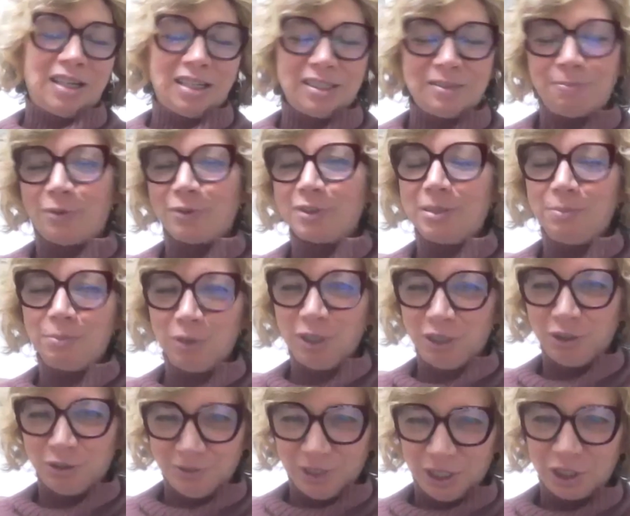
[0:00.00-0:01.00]
responsible
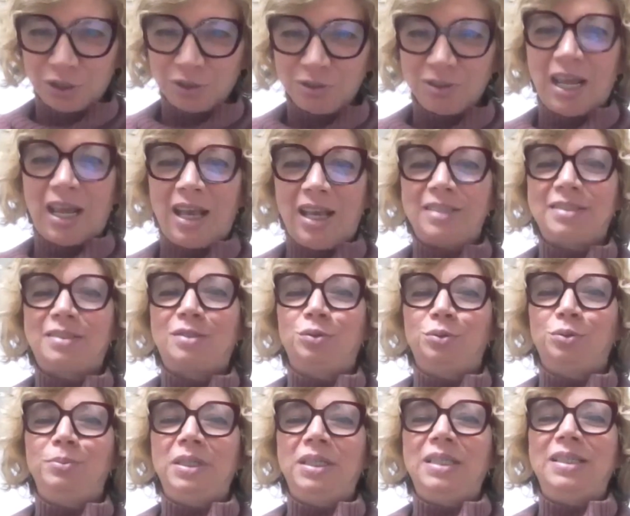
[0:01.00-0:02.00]
innovation has
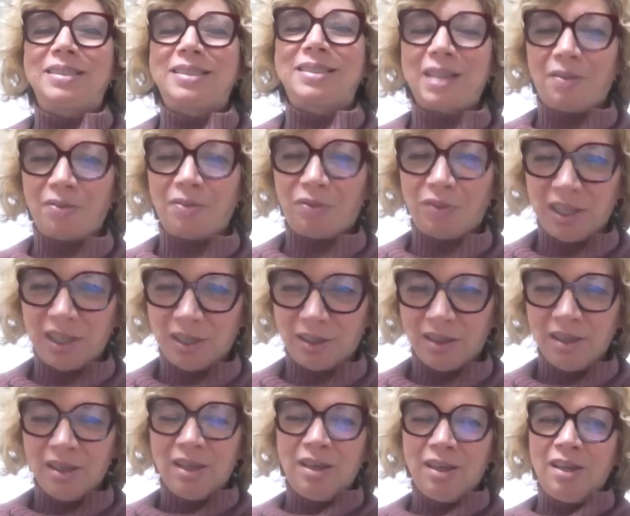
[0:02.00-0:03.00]
to be
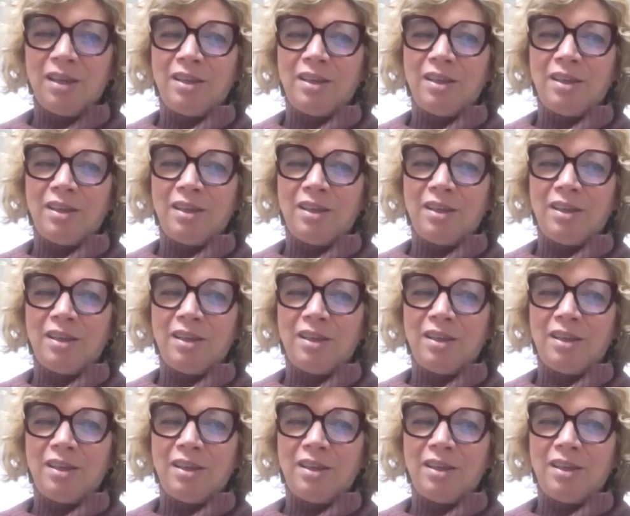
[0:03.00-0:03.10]
something,